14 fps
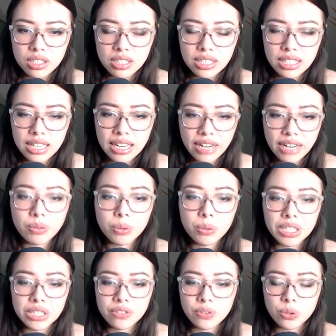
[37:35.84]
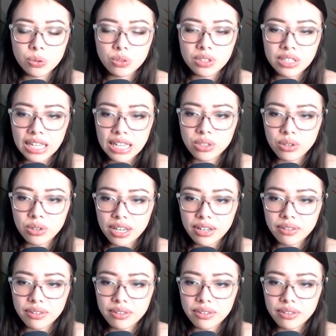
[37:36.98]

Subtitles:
And everyone needs food that I don't have.